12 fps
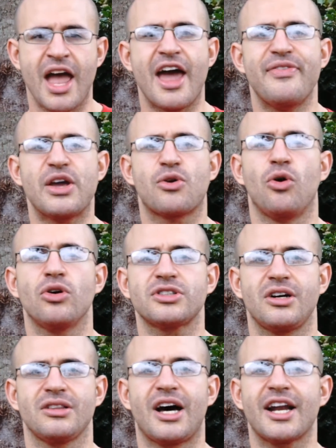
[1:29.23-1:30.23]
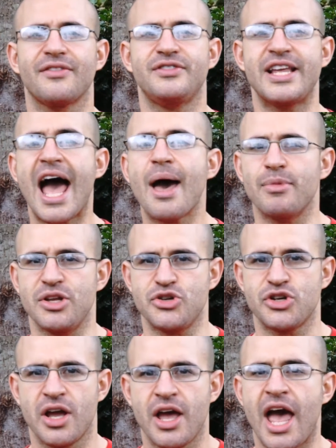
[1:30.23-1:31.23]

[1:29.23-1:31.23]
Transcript: and they cause a lot of damage